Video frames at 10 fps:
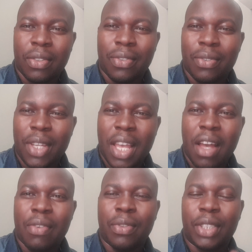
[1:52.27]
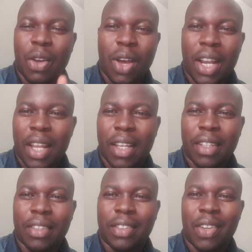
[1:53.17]
We have Utawala.
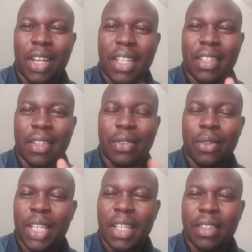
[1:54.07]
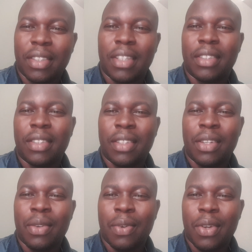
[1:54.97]
Utawala is a good estate
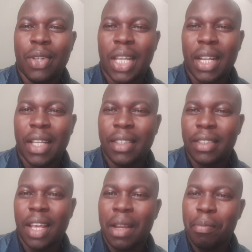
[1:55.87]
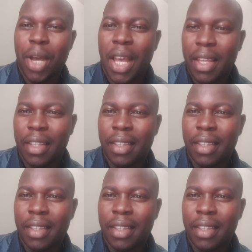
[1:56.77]
where you can rent and buy.